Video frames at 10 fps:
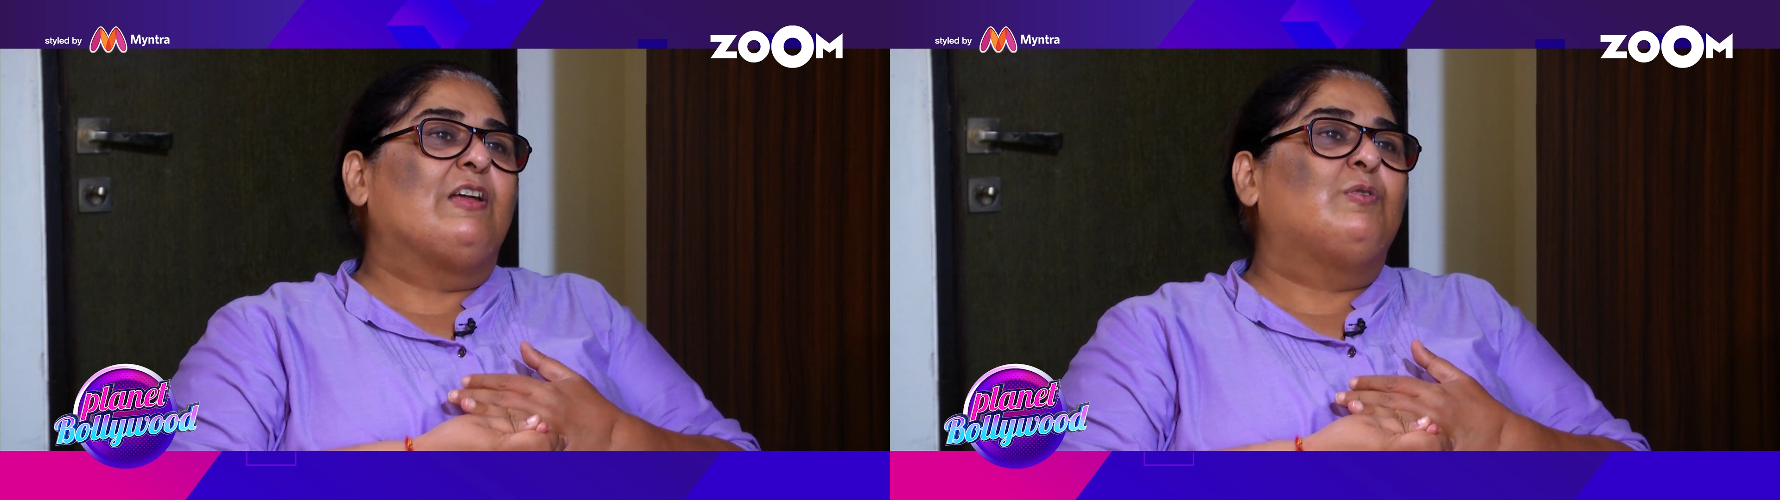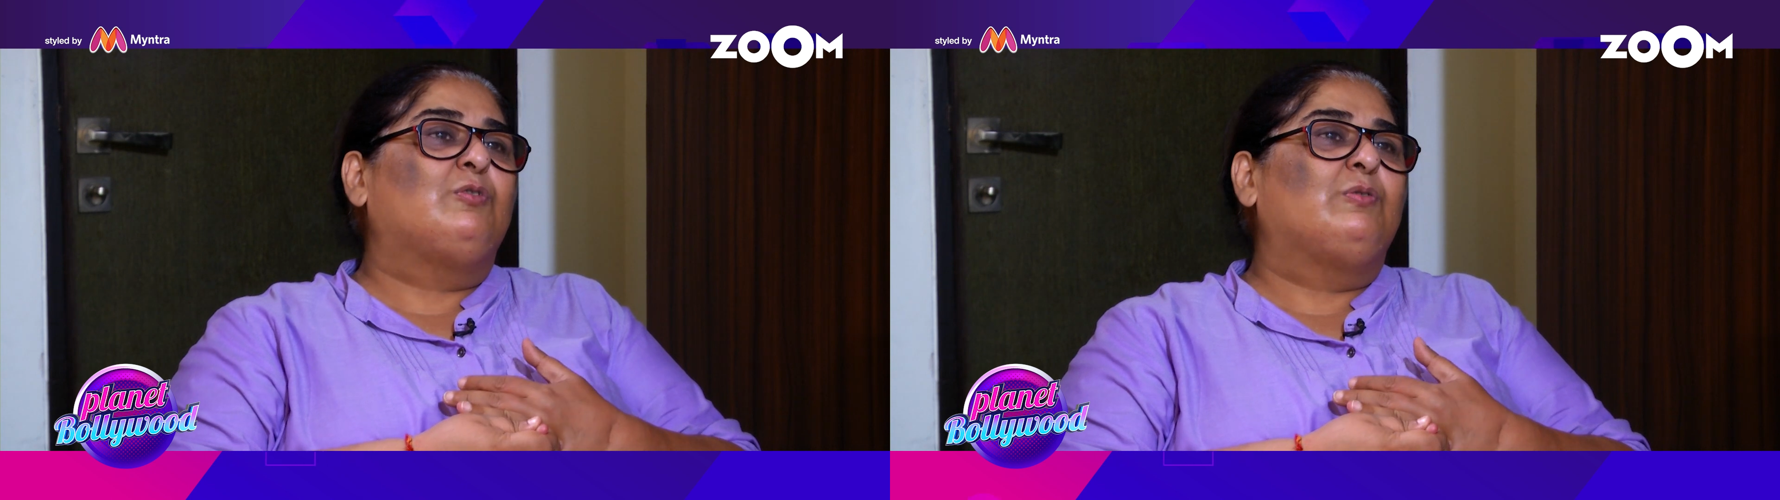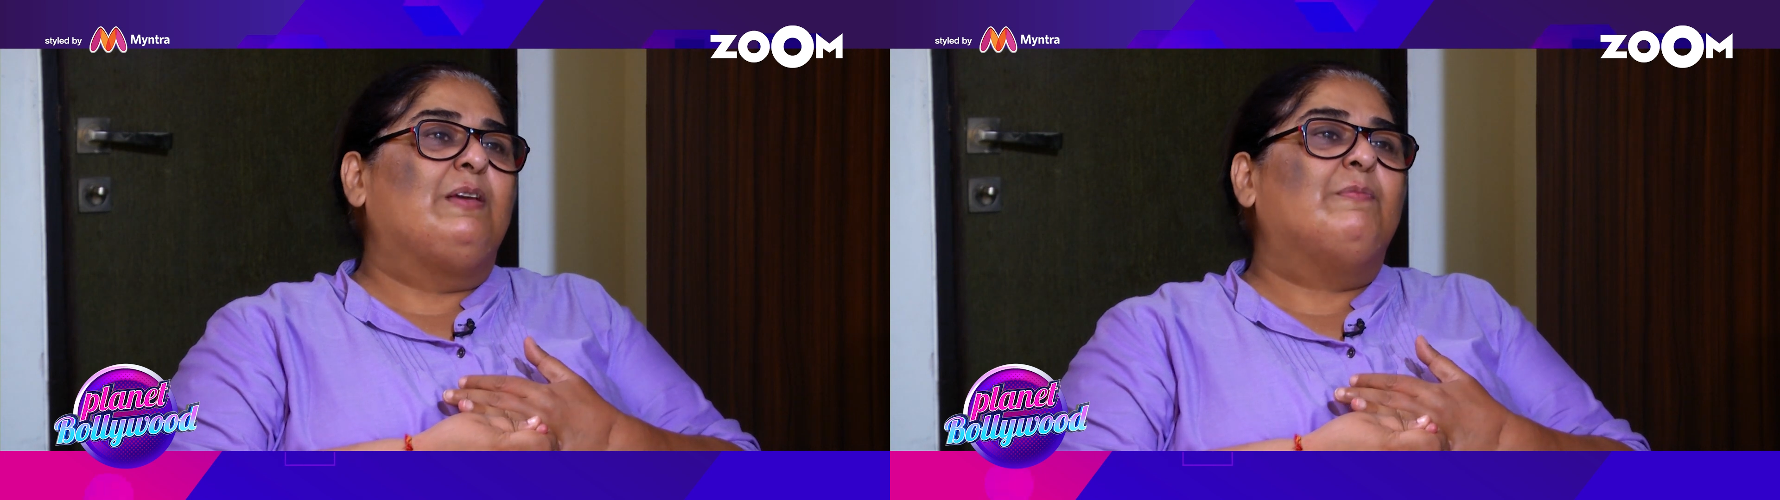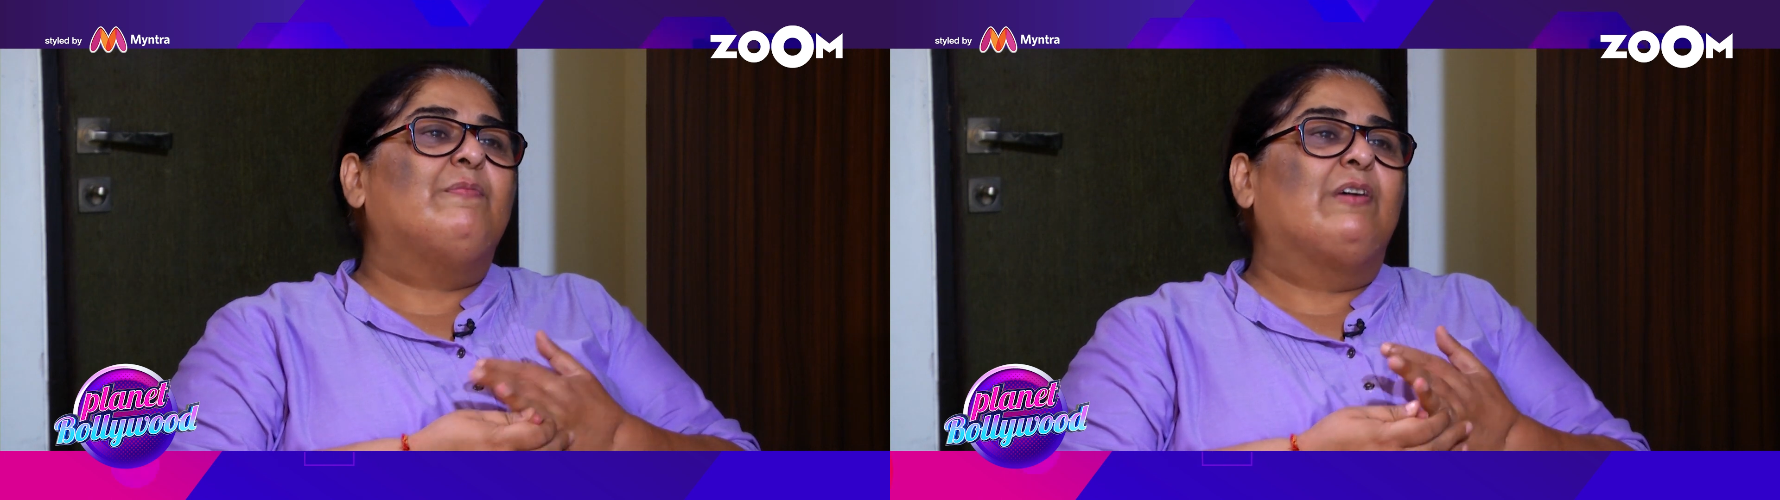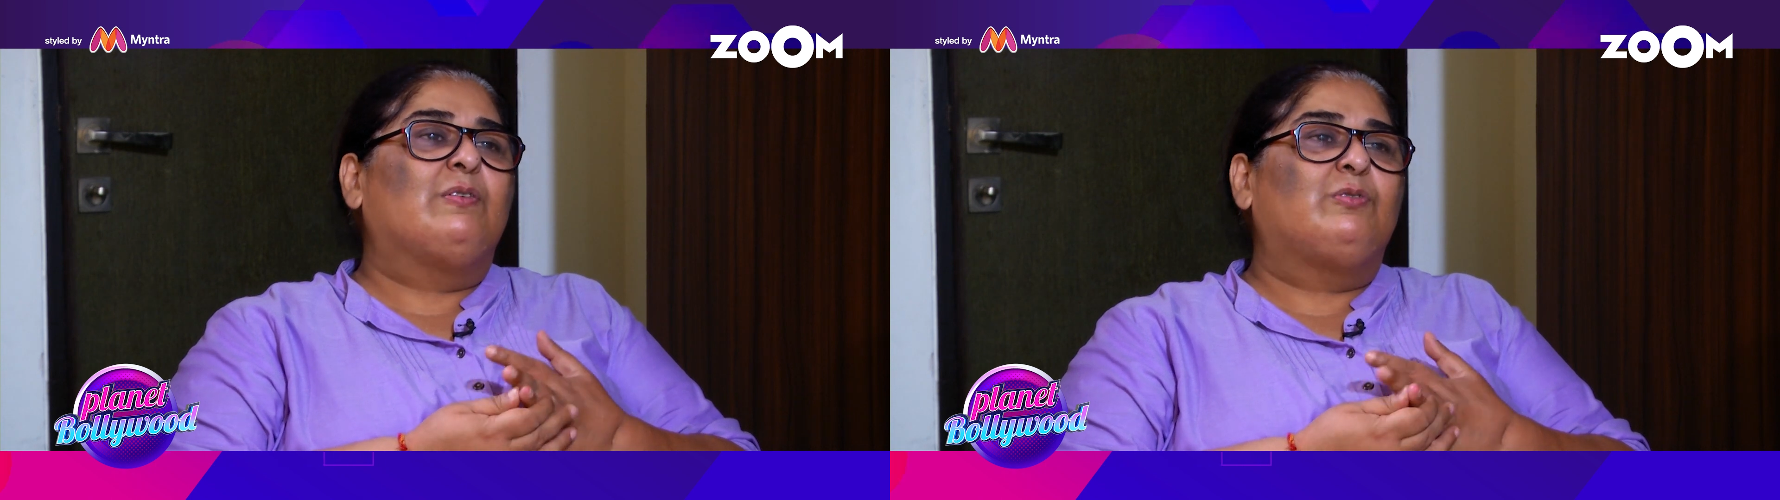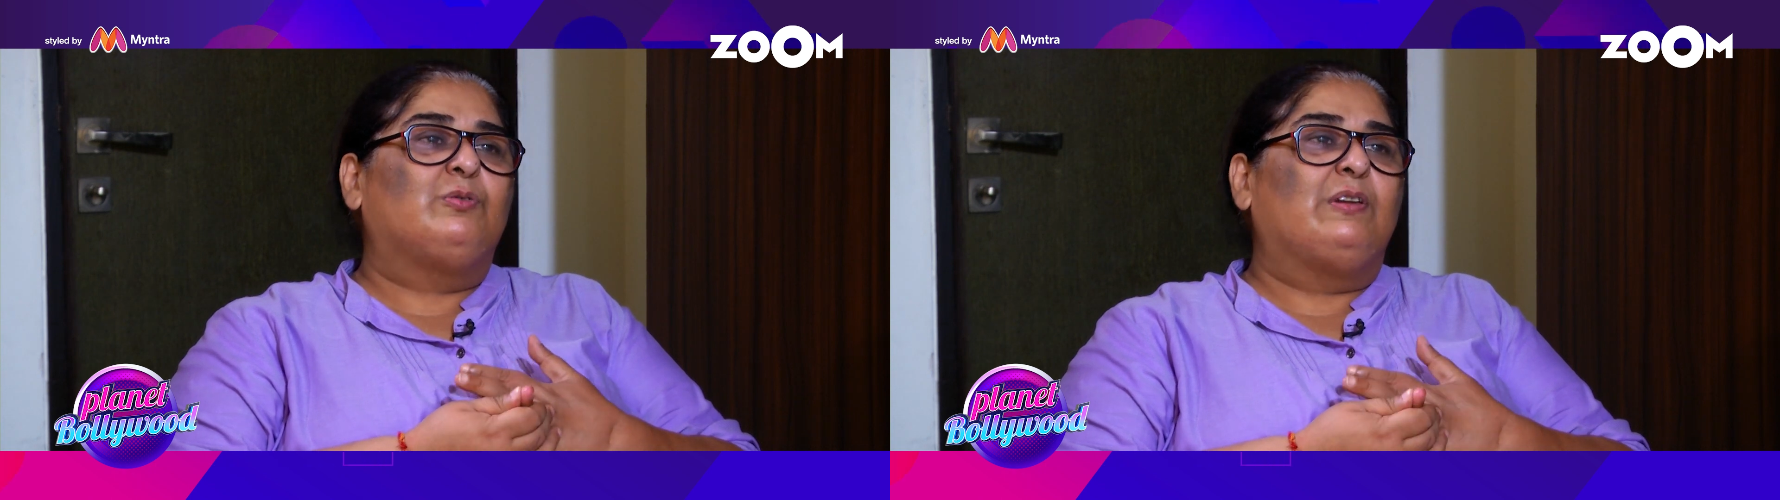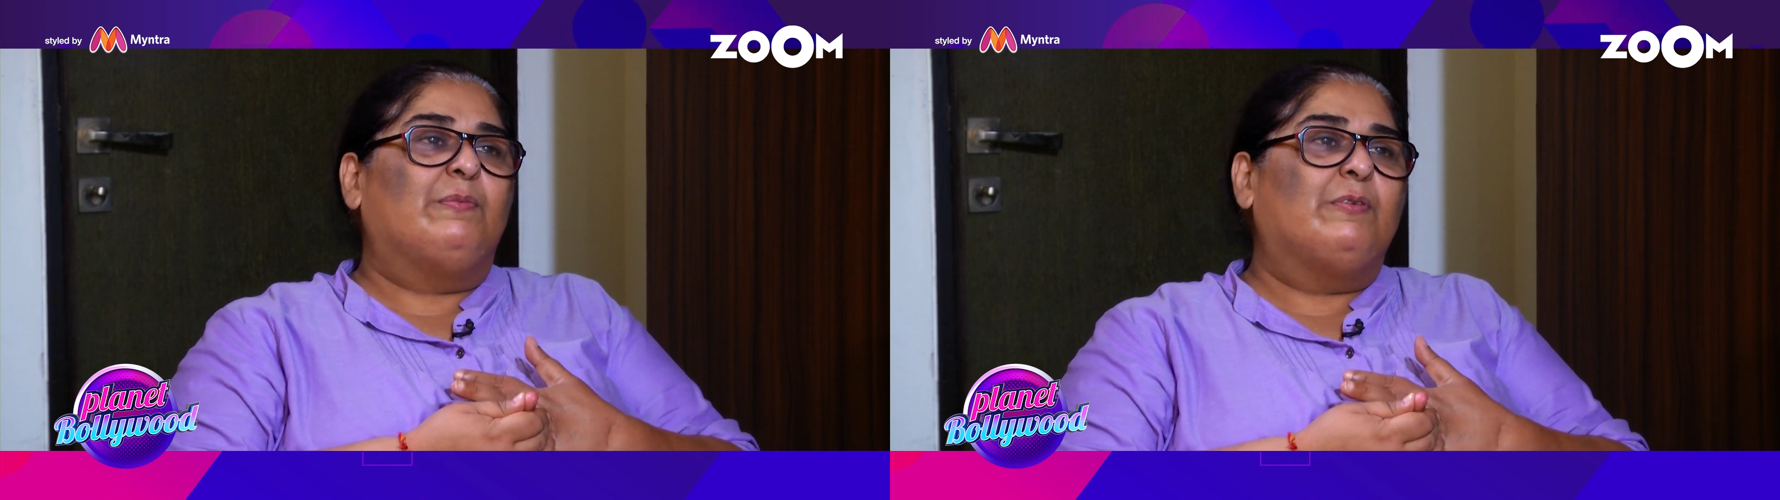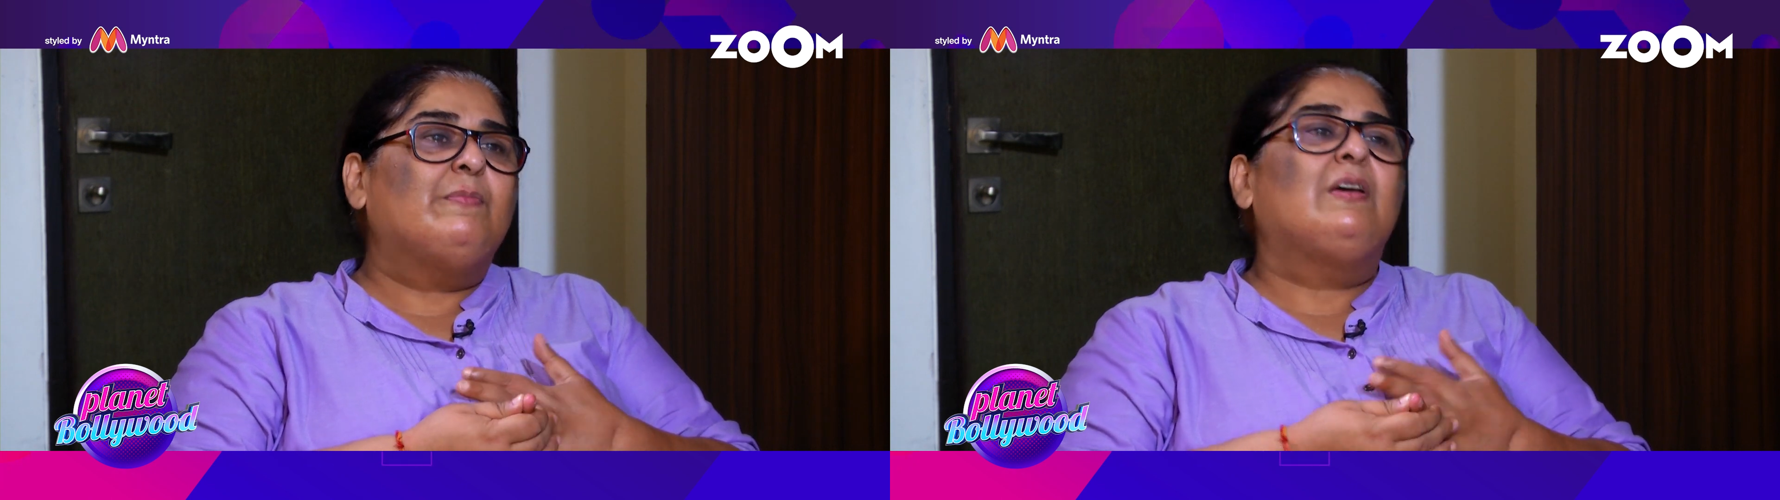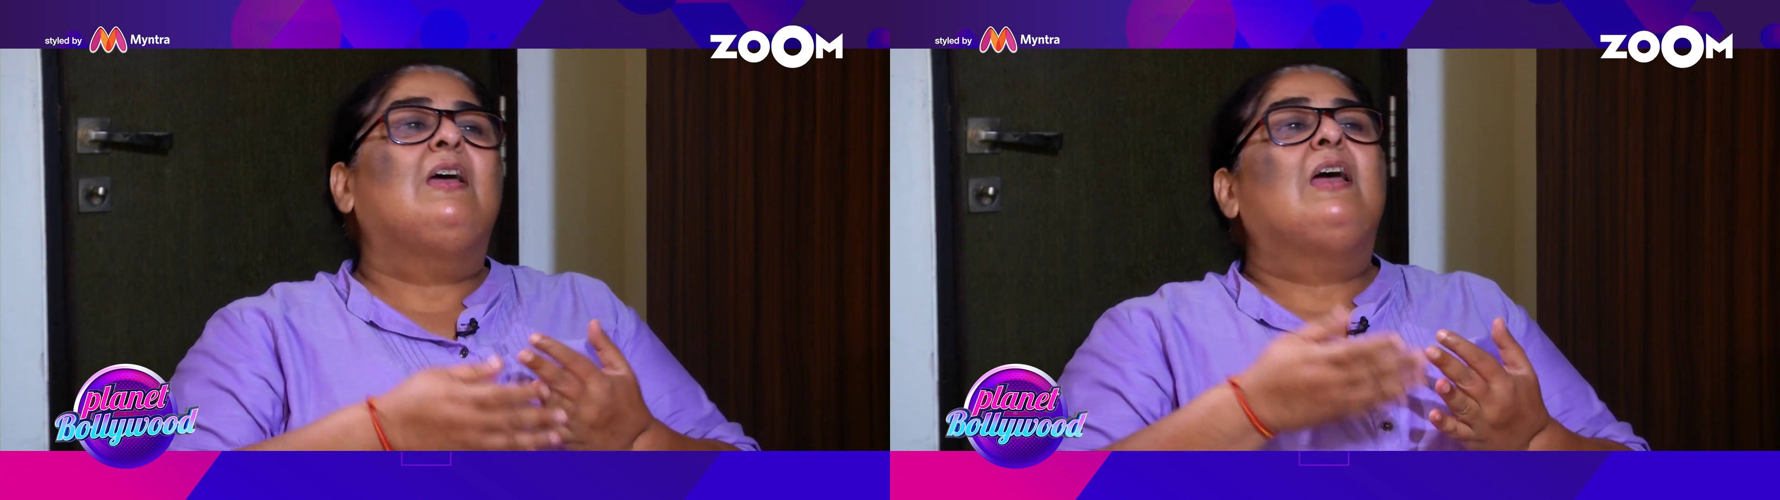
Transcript: why don't you name him? Why don't you name him?